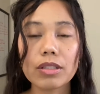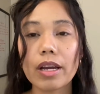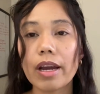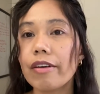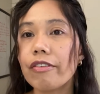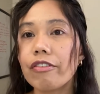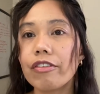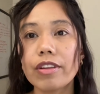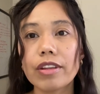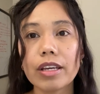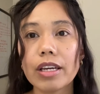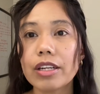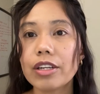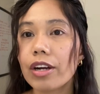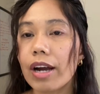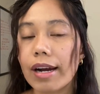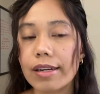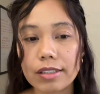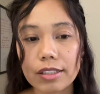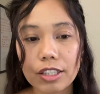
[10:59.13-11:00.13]
everything
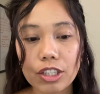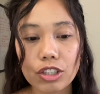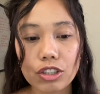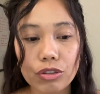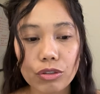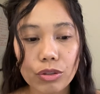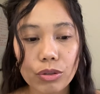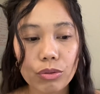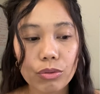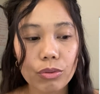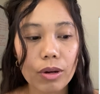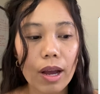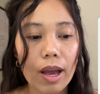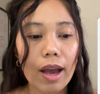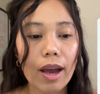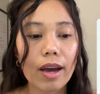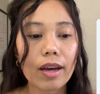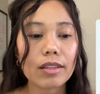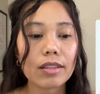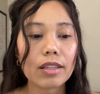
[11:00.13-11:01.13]
they're asking to you, and